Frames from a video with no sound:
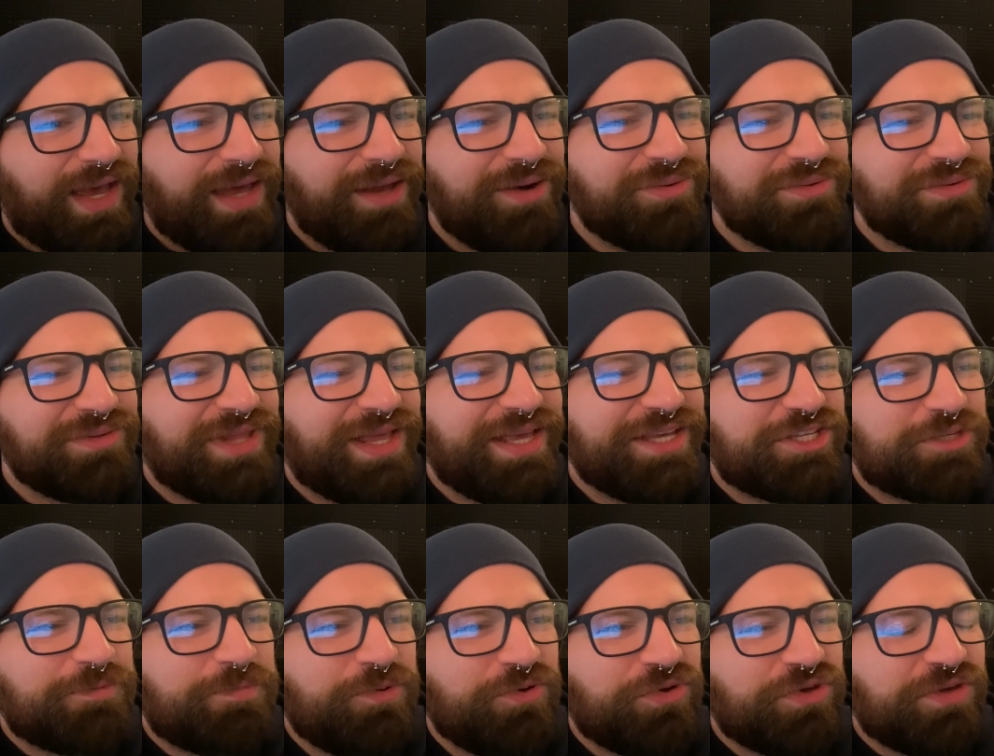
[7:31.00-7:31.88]
don't like
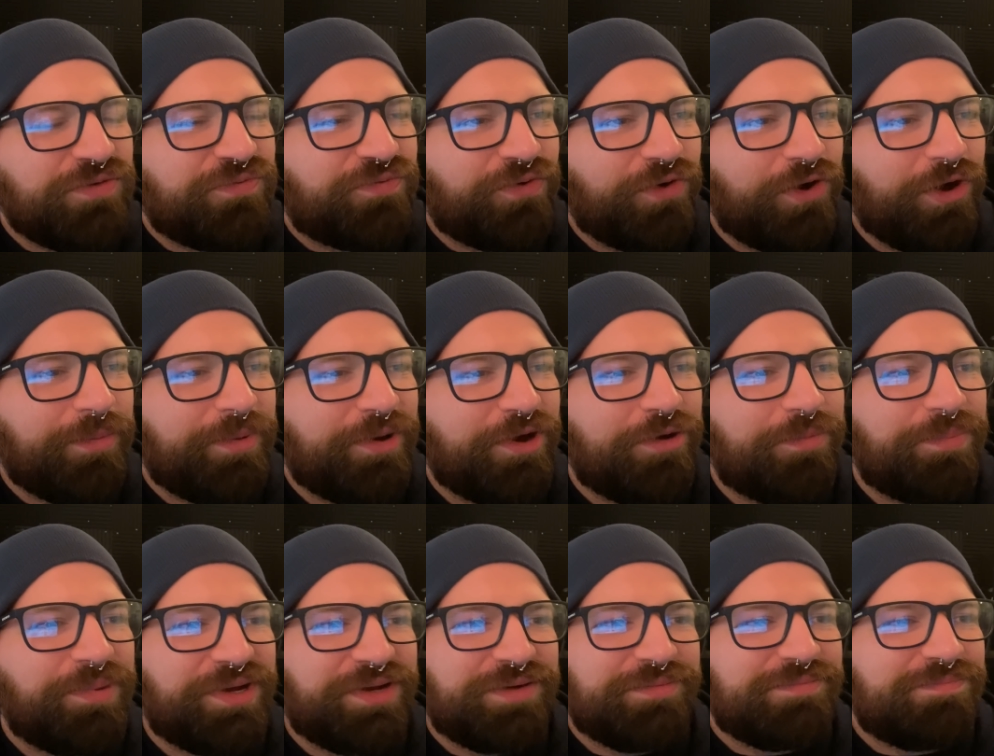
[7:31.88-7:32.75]
spooky Frobo,
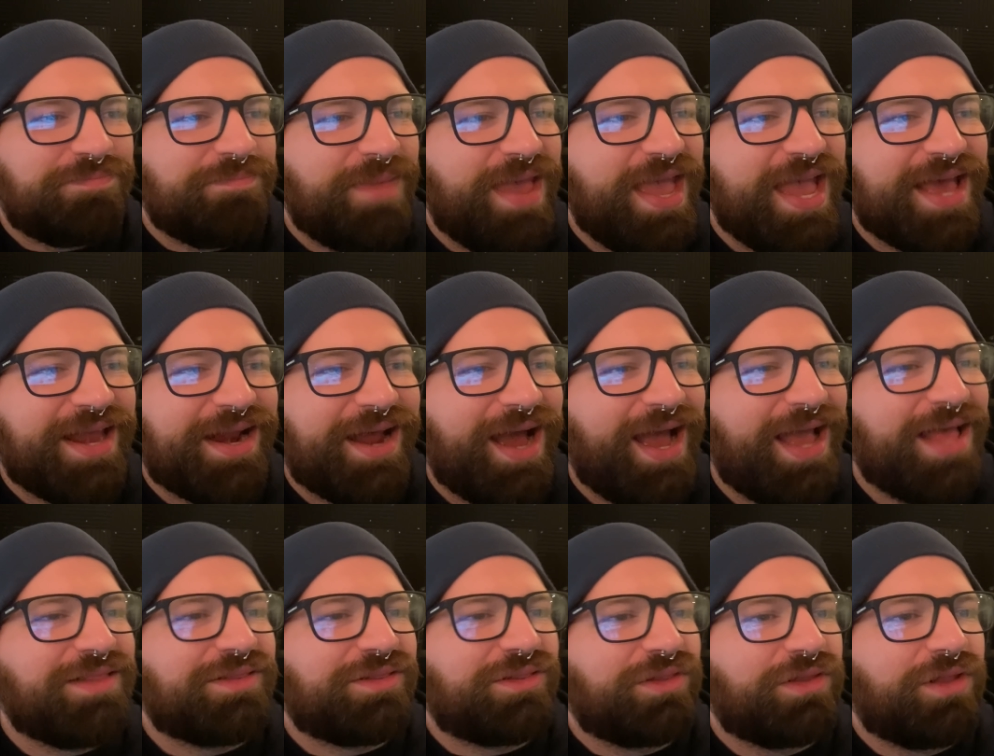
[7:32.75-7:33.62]
but man, I
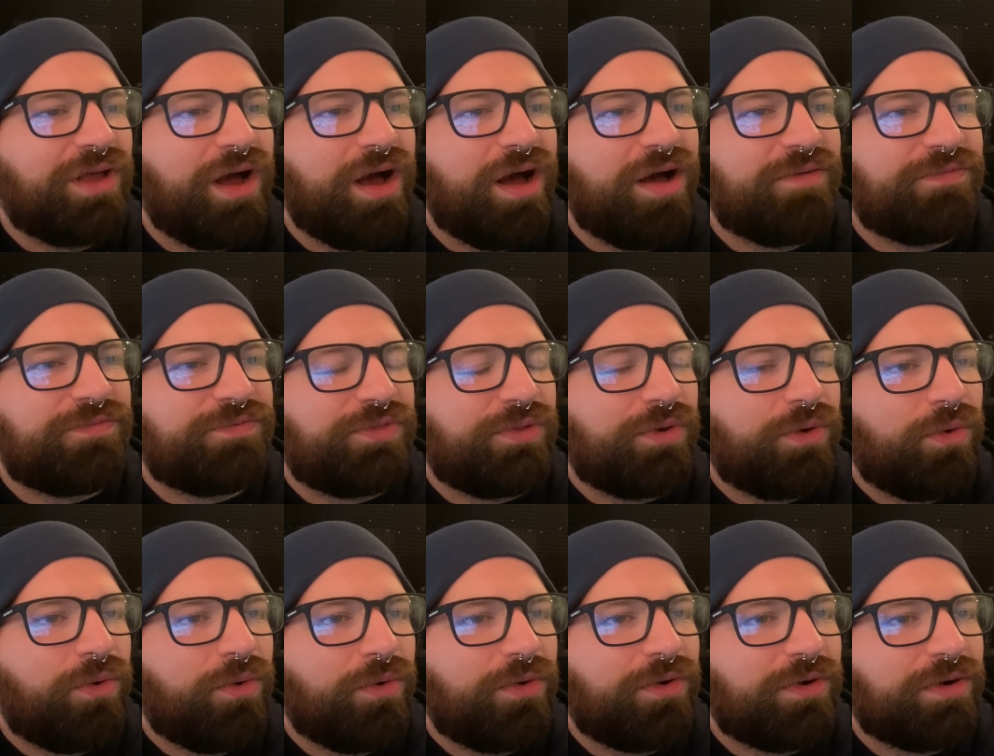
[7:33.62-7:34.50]
love the
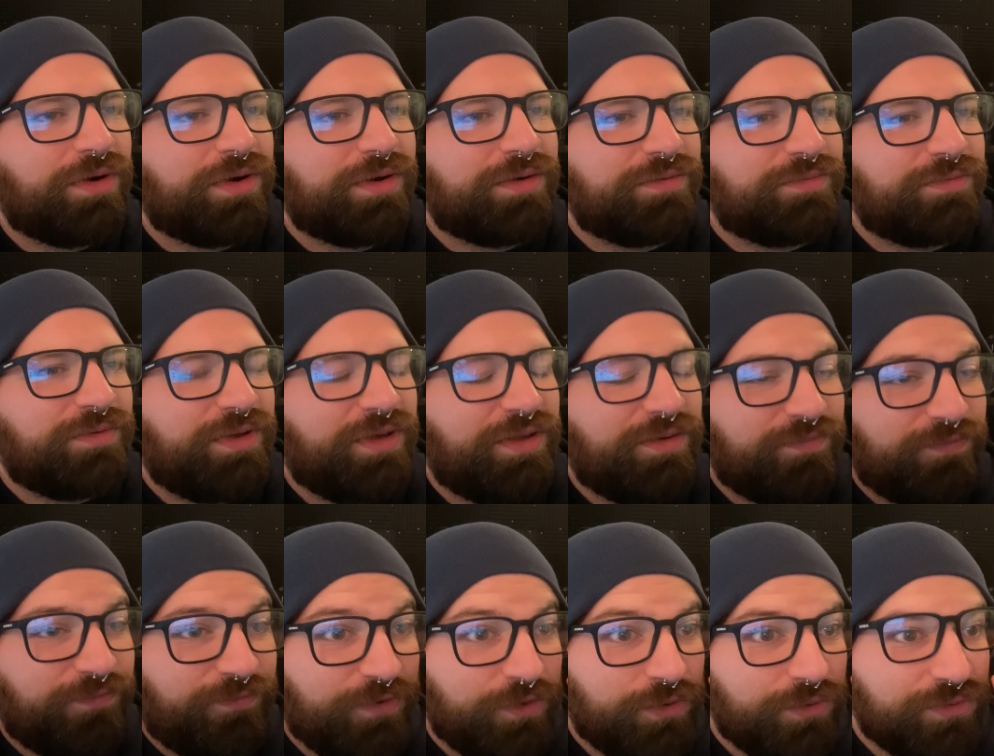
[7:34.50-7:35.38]
horror
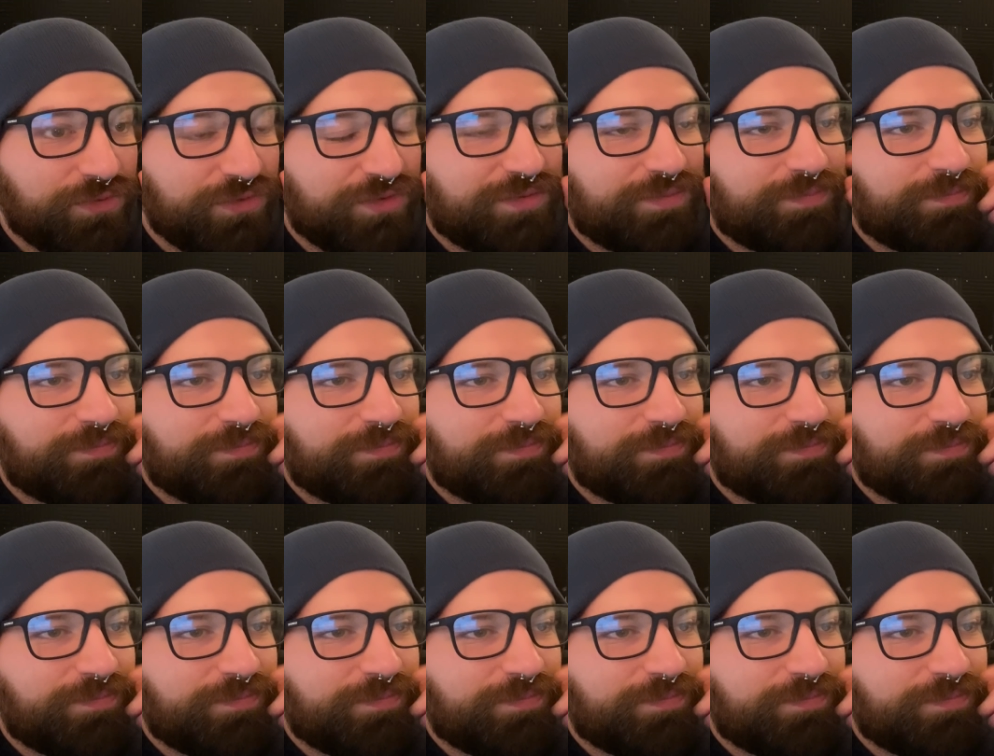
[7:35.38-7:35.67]
infused